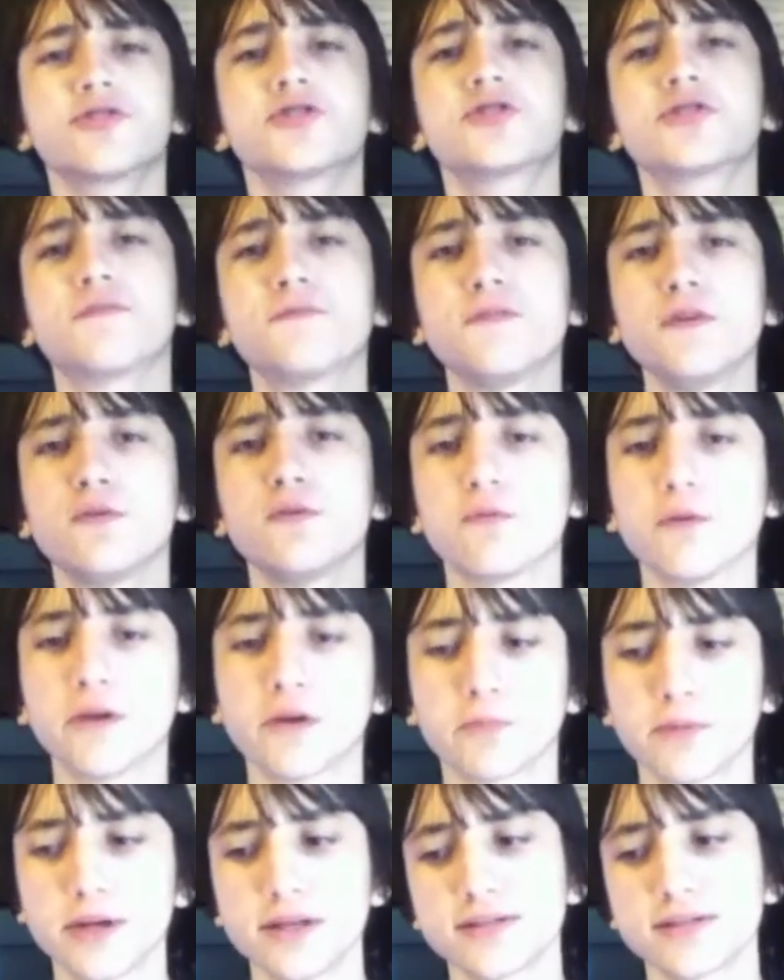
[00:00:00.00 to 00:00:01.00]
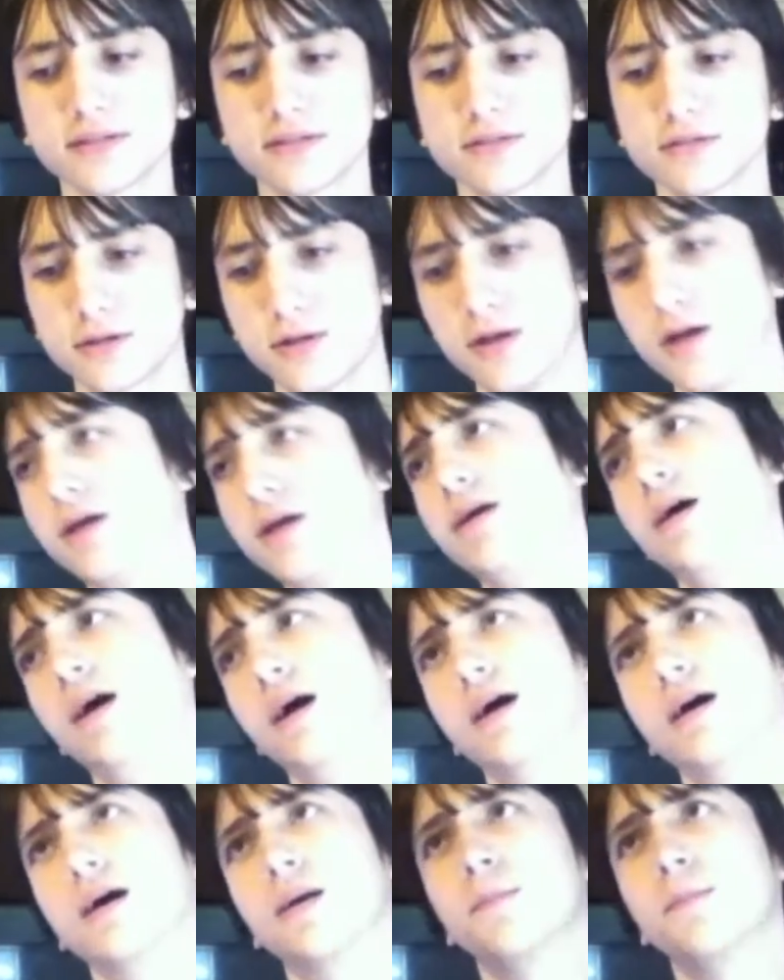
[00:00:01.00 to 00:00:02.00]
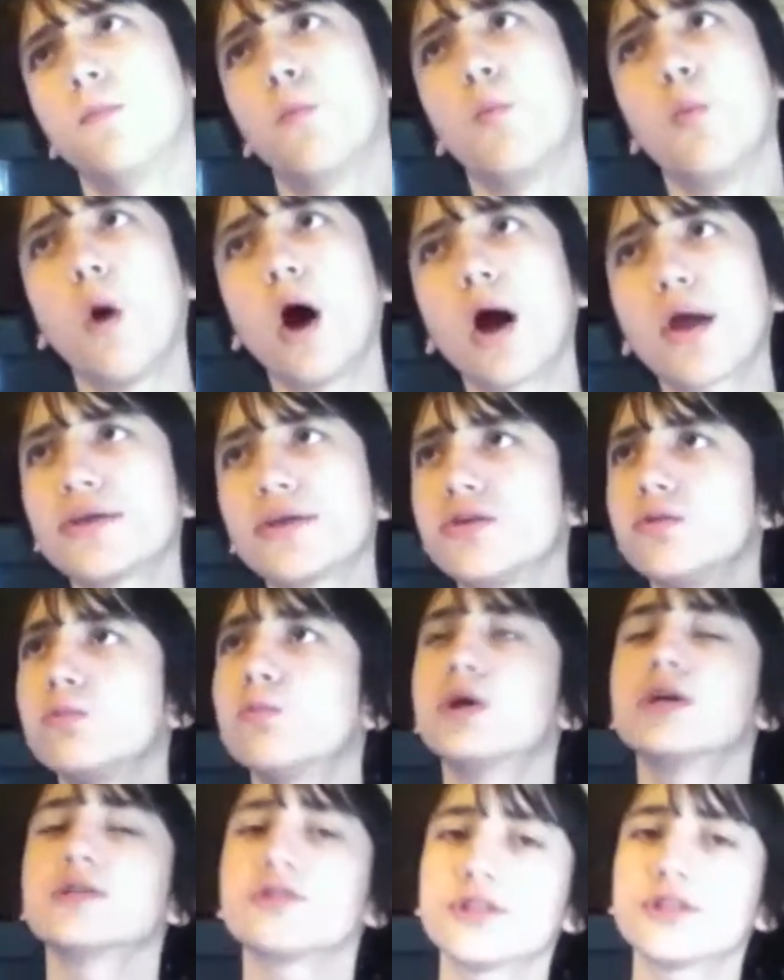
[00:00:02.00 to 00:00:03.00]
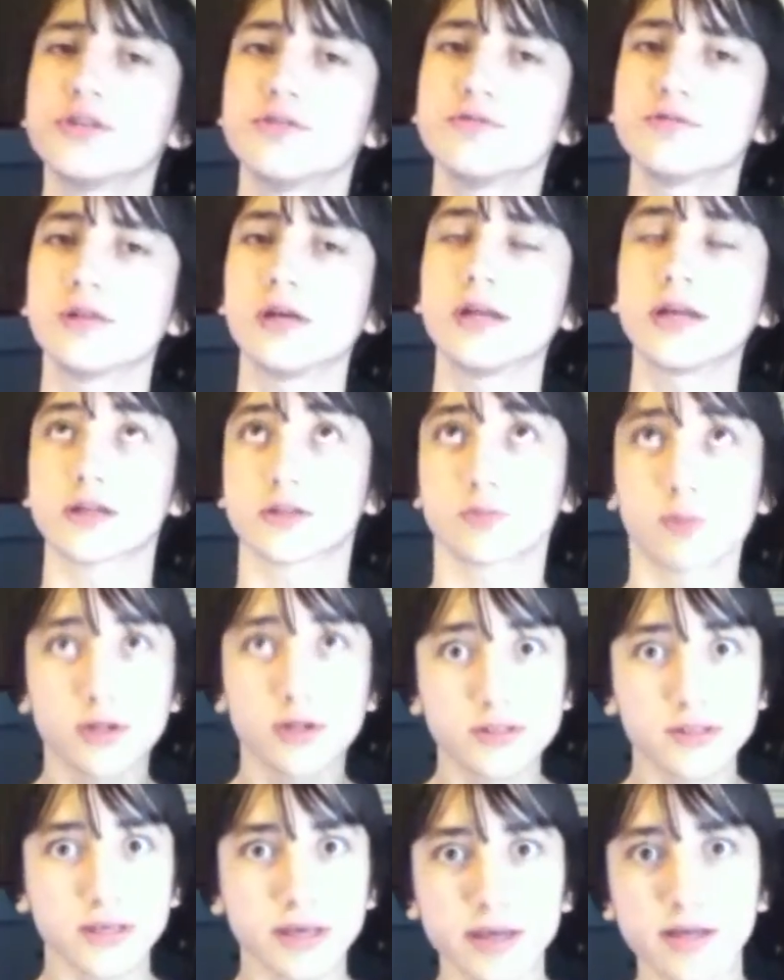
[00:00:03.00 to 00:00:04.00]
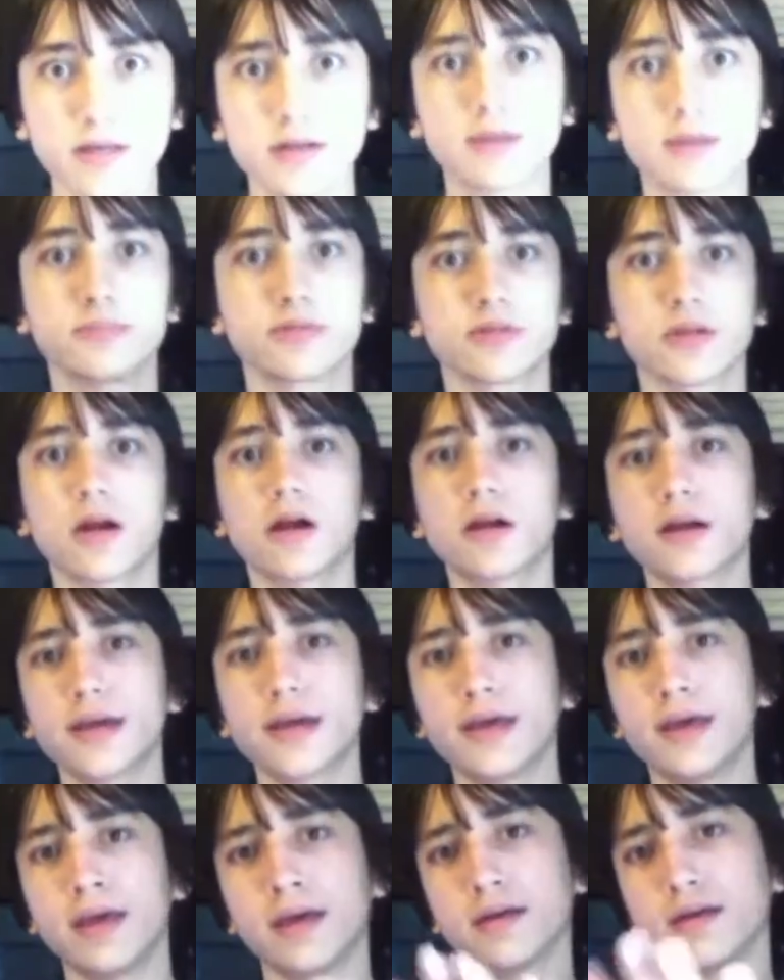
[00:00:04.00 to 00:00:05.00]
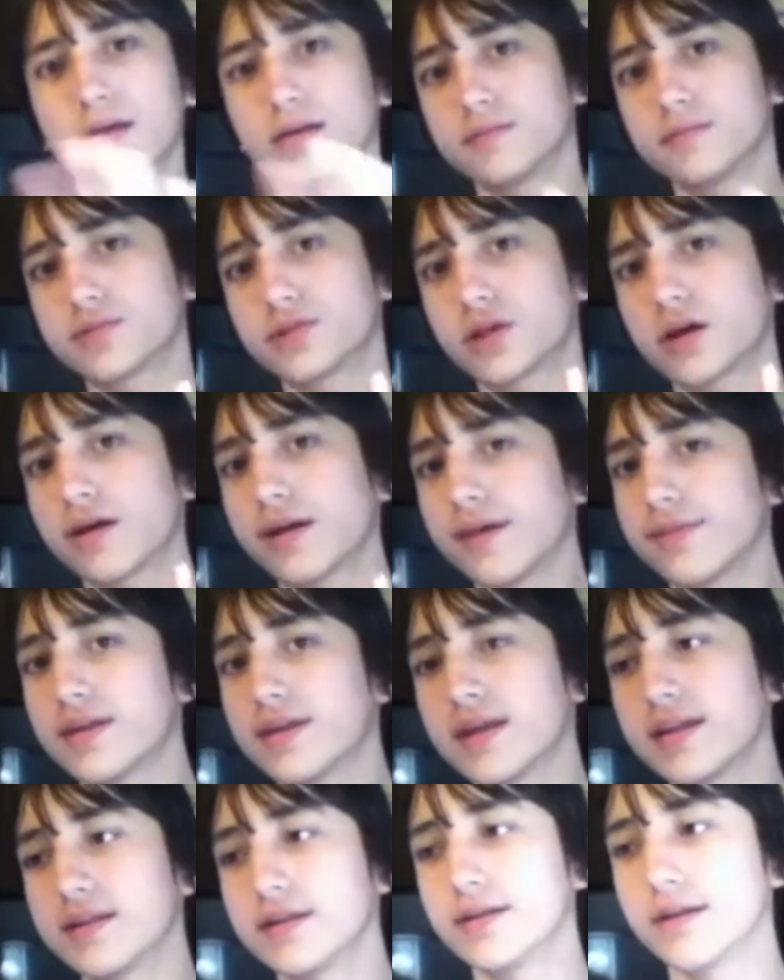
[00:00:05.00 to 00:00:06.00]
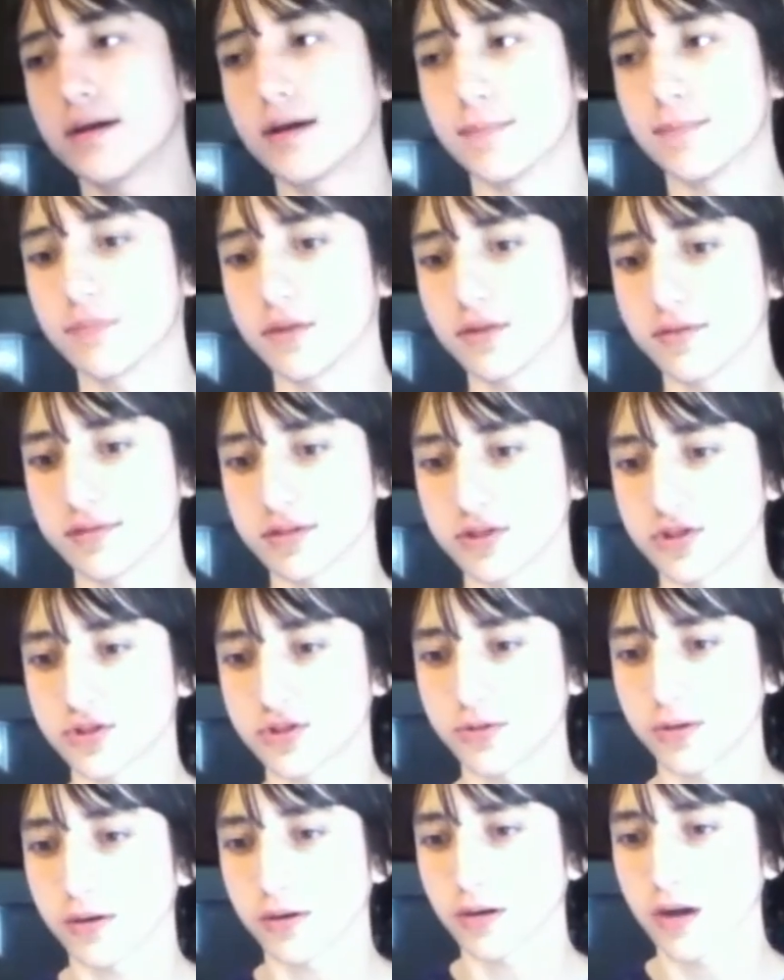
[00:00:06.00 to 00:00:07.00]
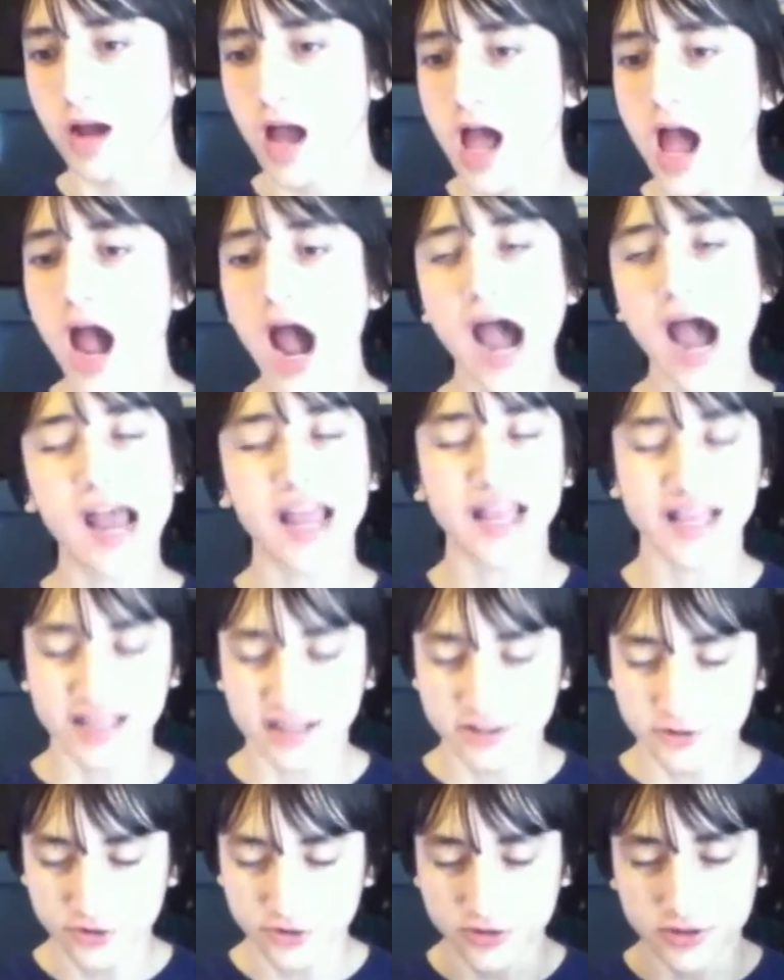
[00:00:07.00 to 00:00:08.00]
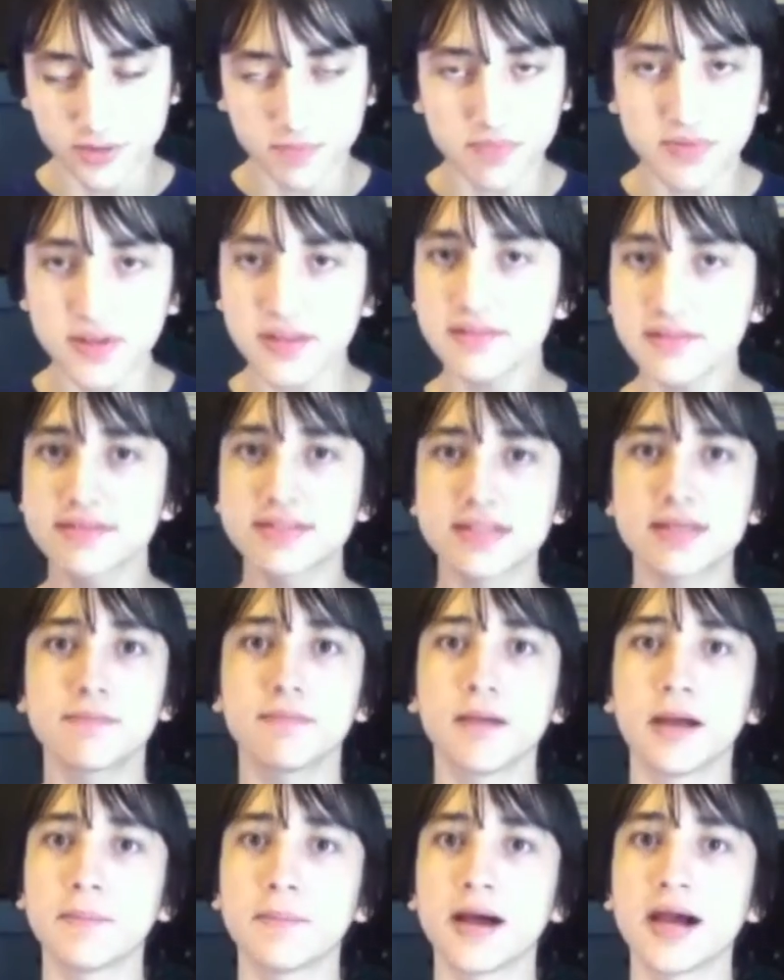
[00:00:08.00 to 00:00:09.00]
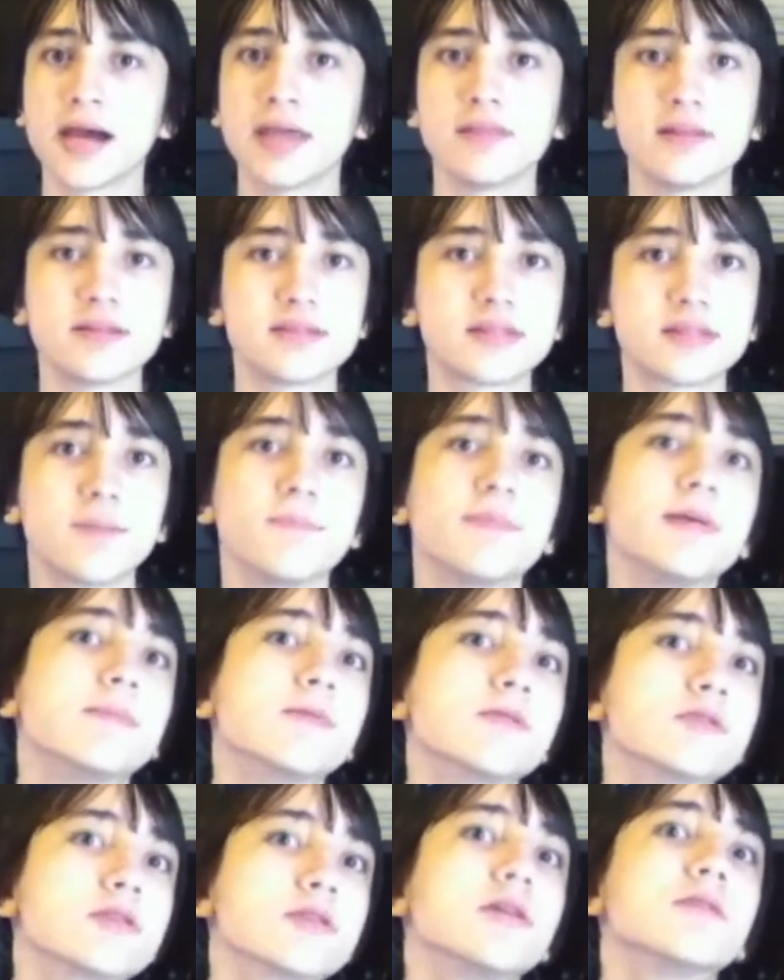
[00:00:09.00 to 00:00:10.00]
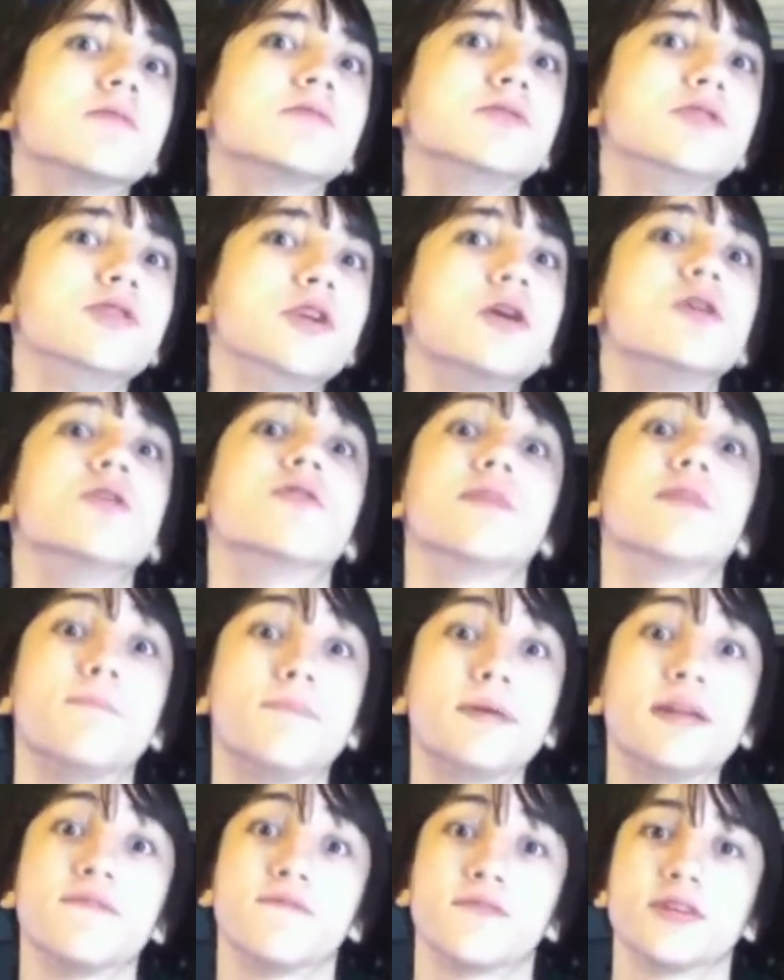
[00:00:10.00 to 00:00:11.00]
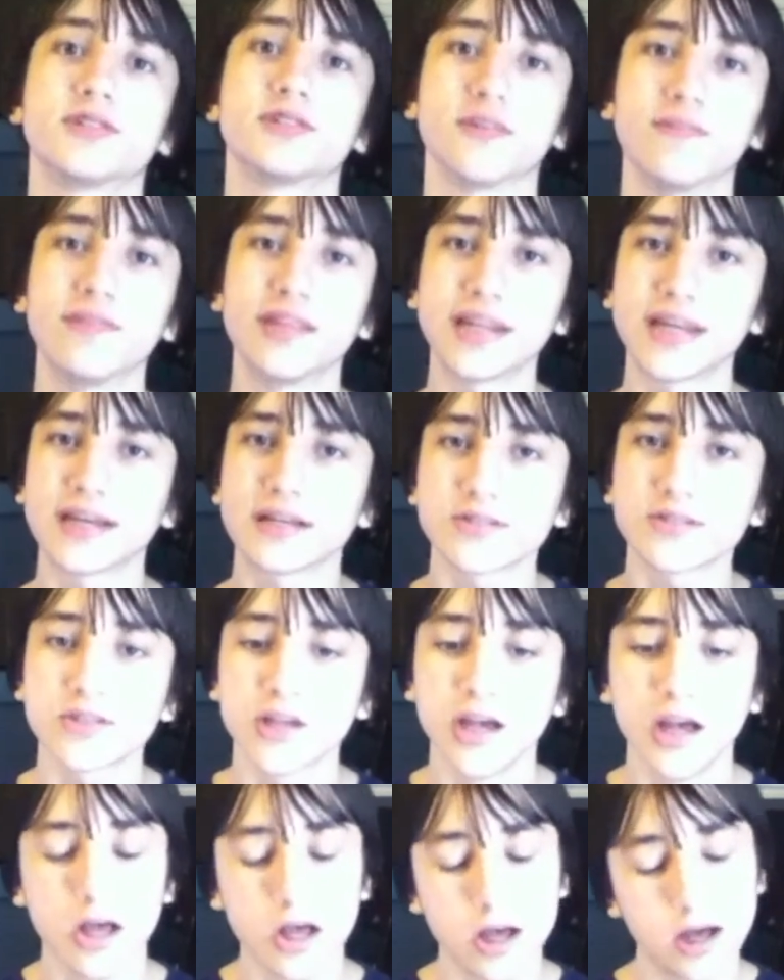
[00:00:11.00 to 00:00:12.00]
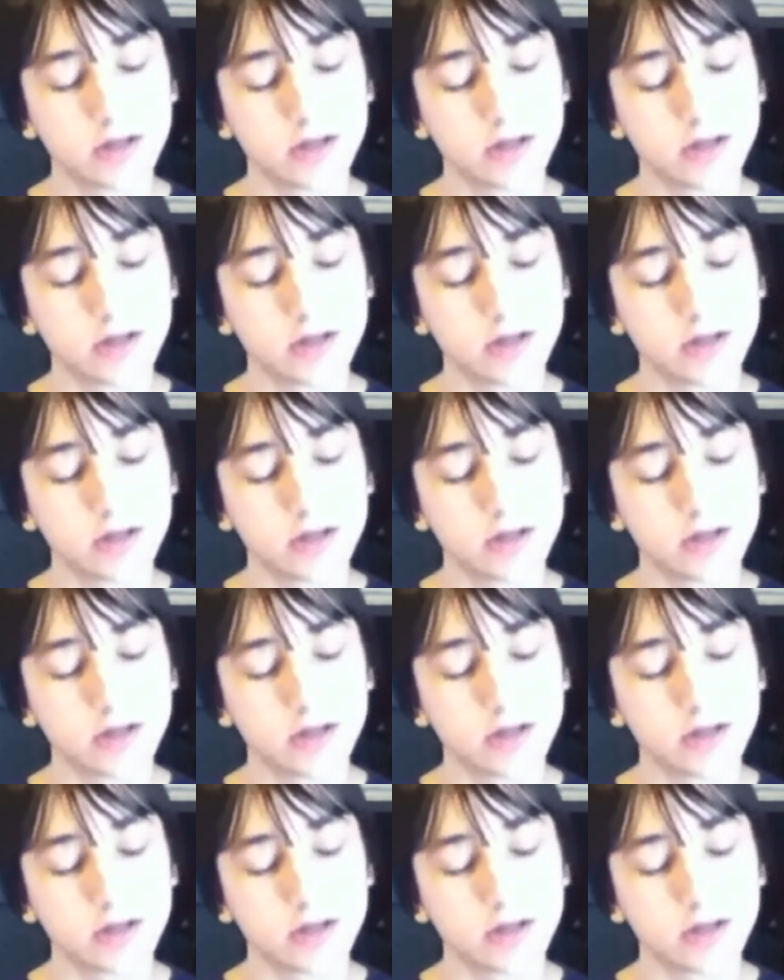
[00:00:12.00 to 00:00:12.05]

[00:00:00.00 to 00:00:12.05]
are just a few quick reasons um, why you want to use Linux. Once again, I'm sorry. I'm sorry that I didn't upload this sooner. I It just completely slipped my mind that some people don't know the benefits of Linux.